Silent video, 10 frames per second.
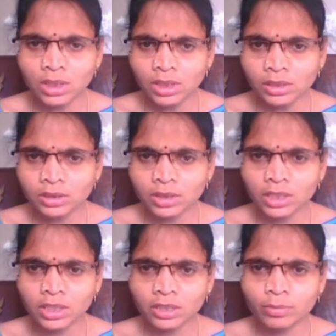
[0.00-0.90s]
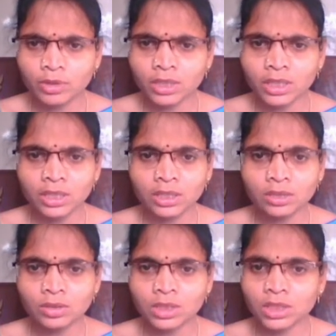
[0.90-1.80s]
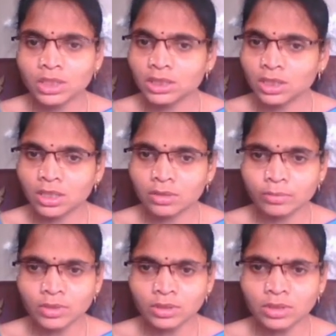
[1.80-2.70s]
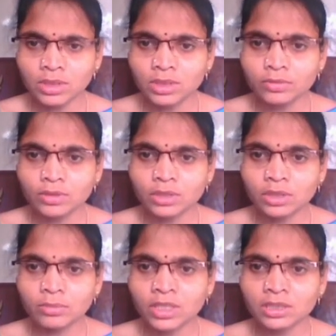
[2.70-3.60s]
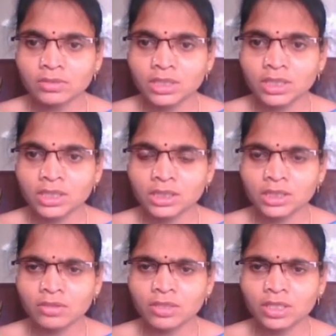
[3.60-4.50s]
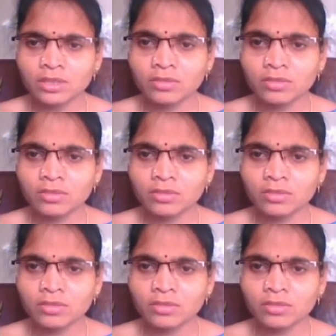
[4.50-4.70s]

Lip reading: So D and A block and coordination compounds 14 marks weightage they will give